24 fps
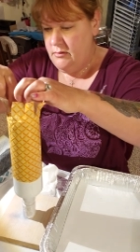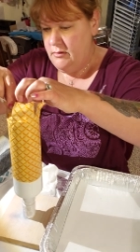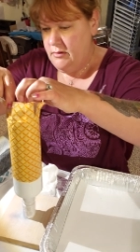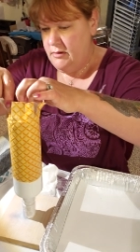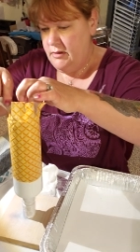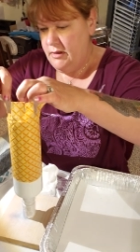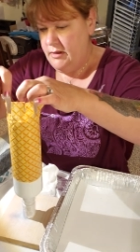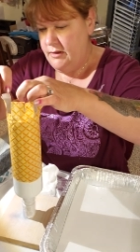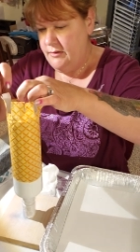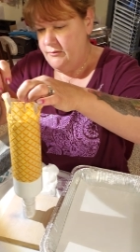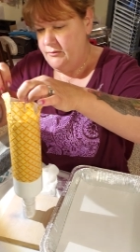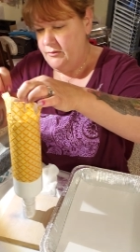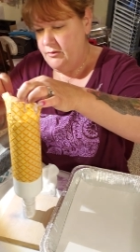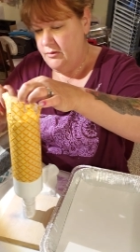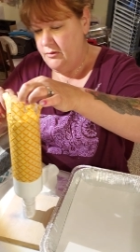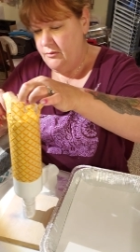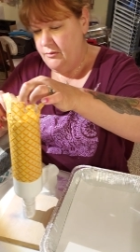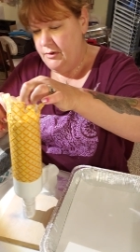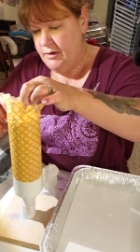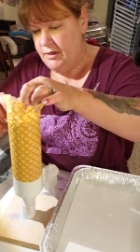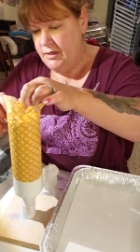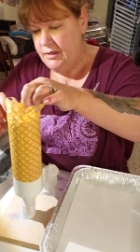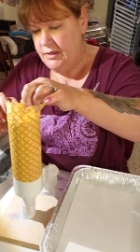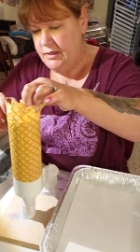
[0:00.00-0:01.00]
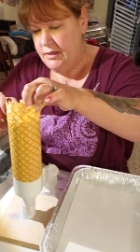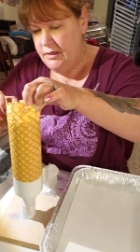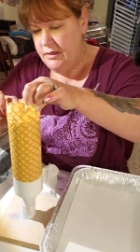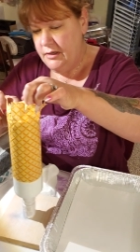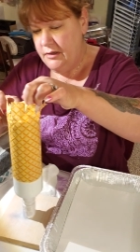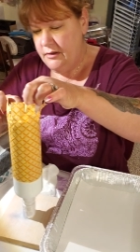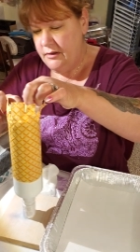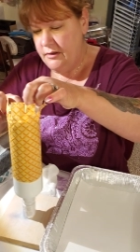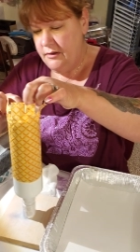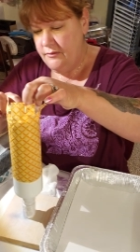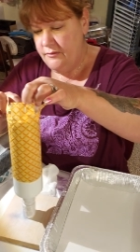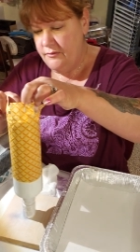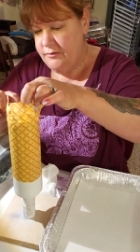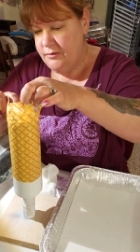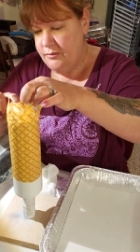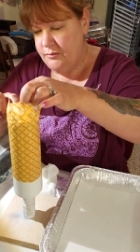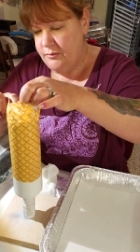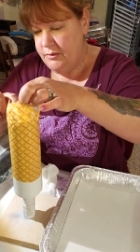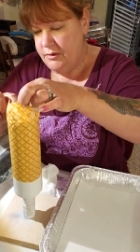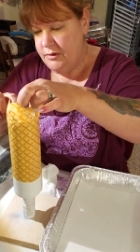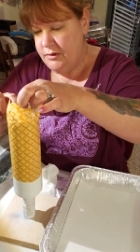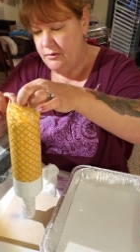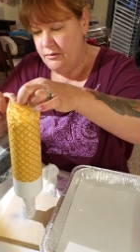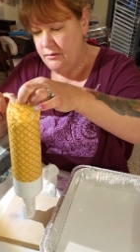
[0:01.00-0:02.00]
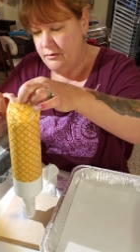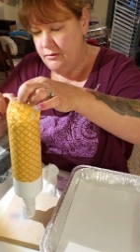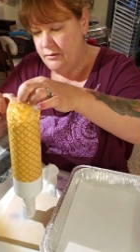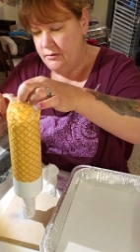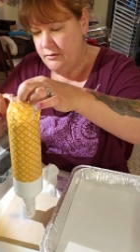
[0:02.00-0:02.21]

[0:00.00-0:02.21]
I have no idea if it will.